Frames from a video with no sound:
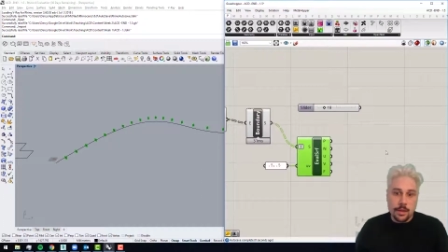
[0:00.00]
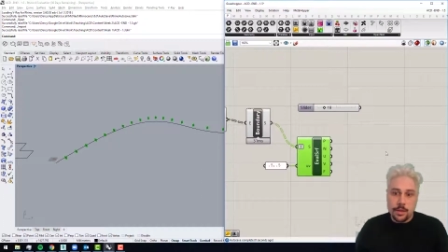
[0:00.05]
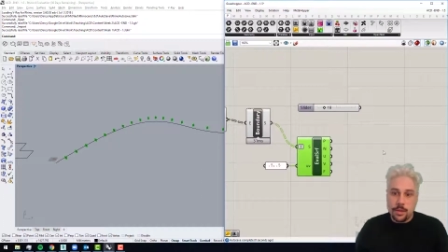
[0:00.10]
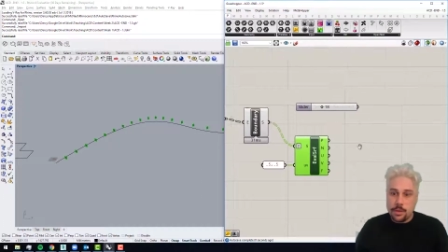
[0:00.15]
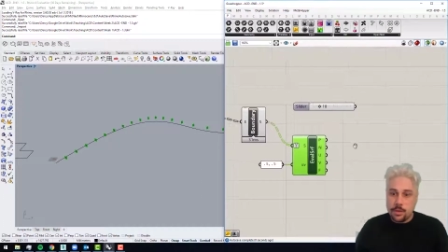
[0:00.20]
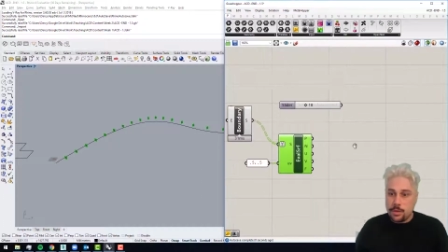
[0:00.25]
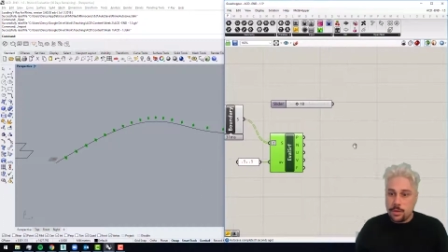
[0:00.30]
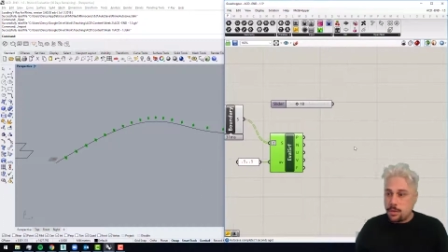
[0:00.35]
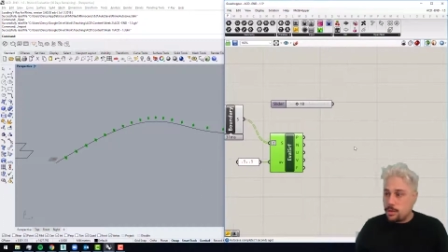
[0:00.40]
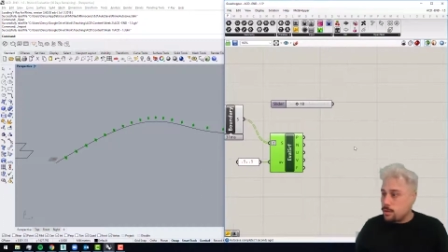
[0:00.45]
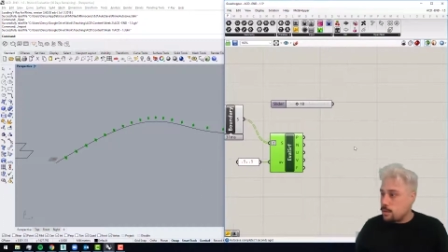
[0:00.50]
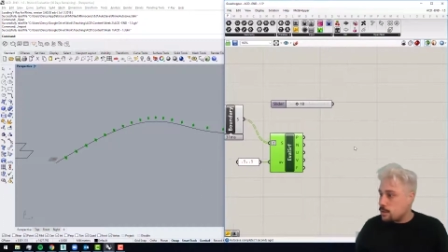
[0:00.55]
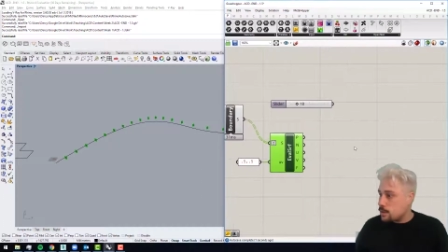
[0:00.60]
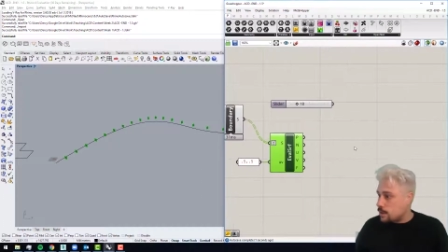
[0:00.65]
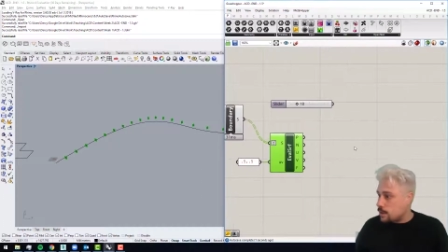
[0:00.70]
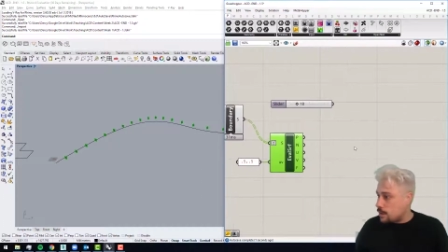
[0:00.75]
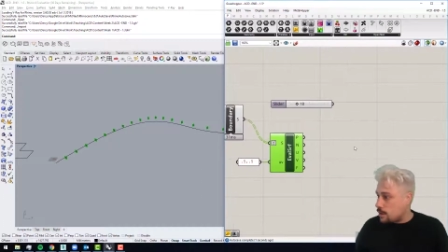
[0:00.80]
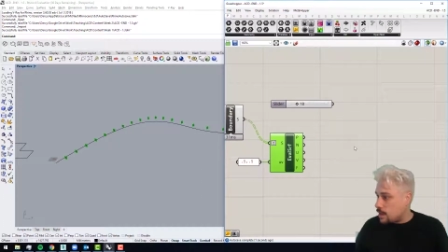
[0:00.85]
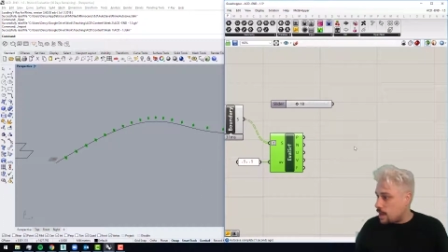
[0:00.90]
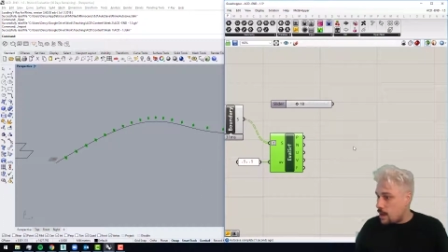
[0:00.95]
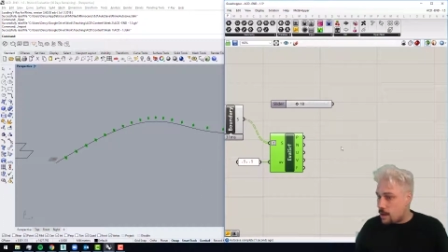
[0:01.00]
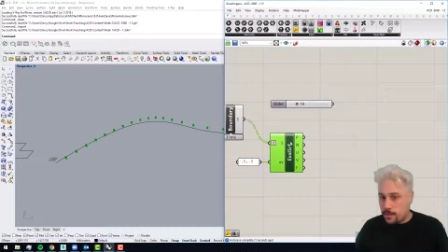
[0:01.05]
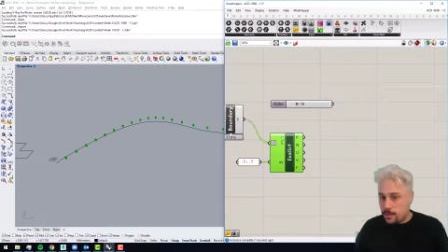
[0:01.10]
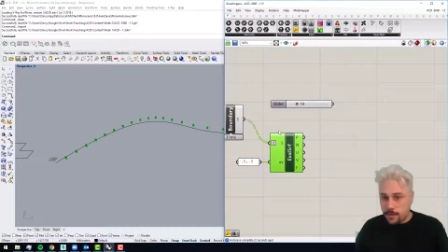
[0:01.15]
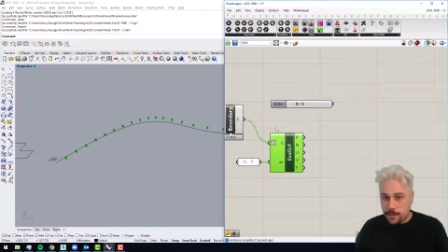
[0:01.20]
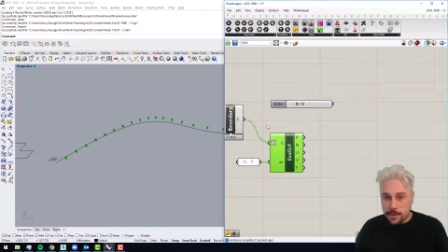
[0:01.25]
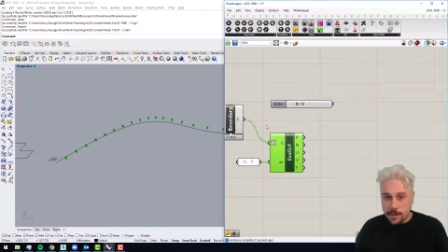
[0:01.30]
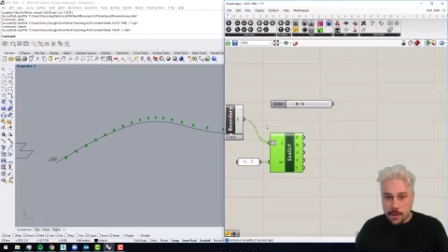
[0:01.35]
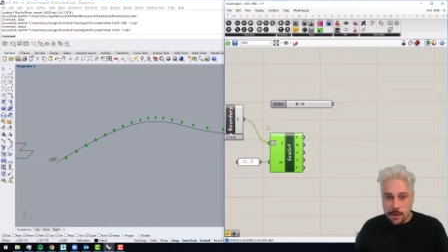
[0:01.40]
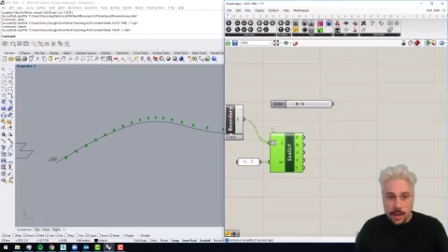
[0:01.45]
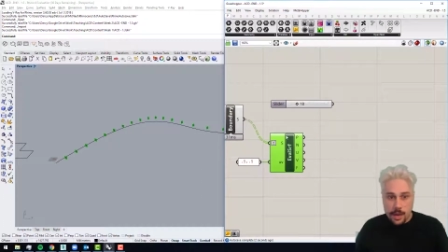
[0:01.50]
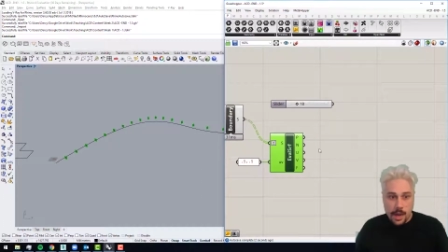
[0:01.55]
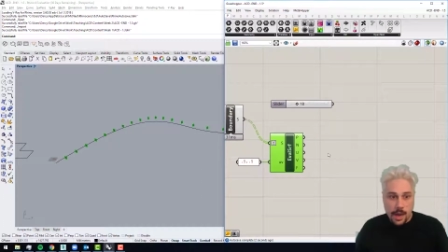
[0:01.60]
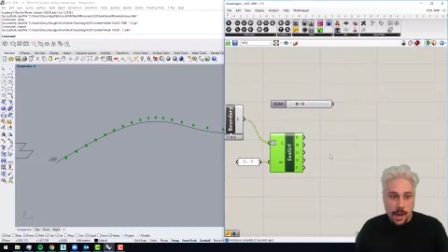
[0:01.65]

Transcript: Cool. So now we've got